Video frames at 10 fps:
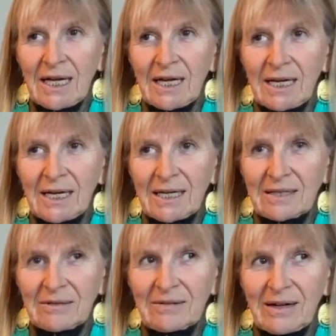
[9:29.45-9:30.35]

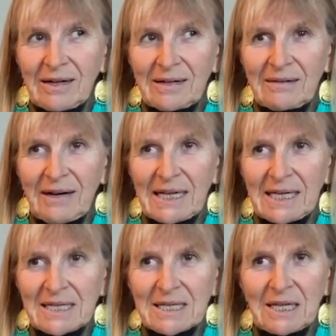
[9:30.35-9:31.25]
I
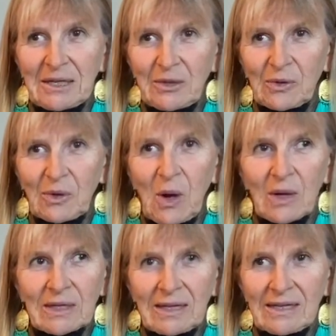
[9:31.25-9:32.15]
guess you could call
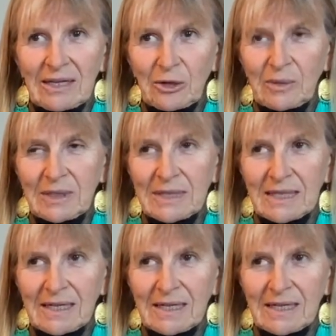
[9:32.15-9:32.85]
it a liquid